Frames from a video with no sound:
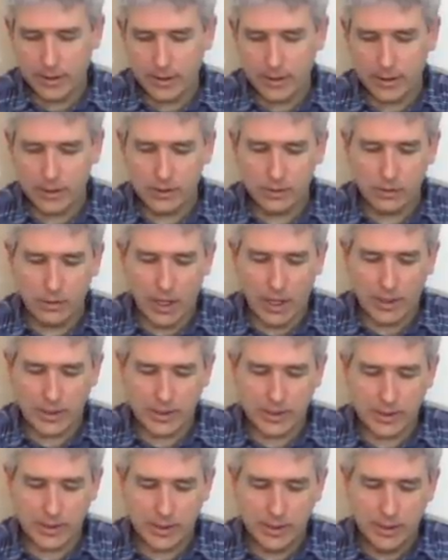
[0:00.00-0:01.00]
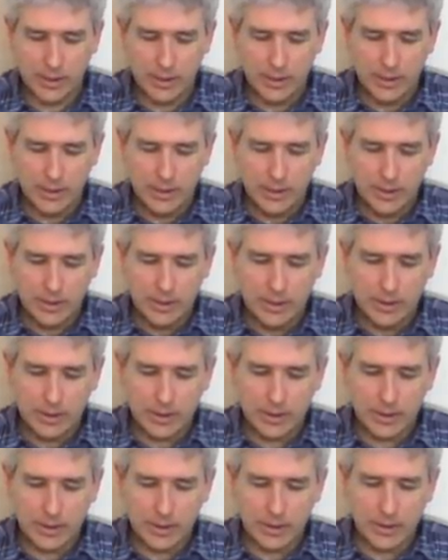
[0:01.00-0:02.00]
across
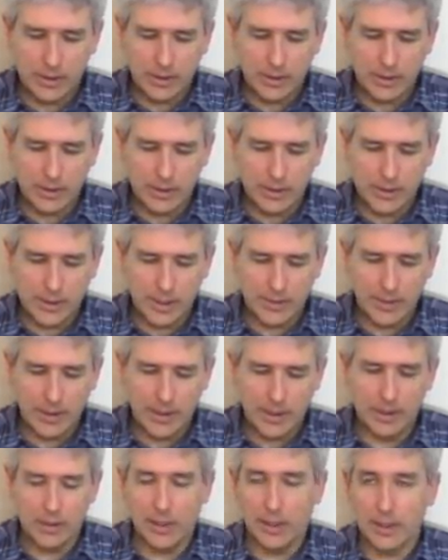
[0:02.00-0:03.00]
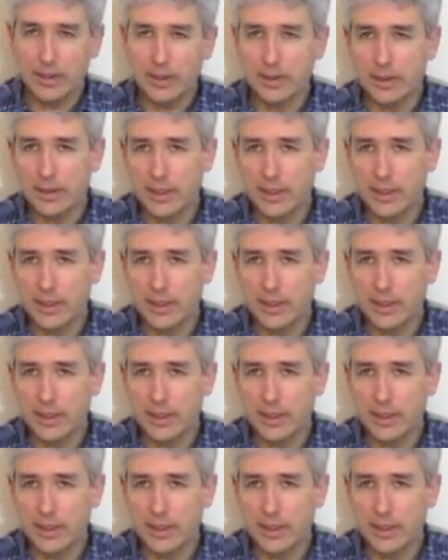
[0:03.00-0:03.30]
the semiconductor.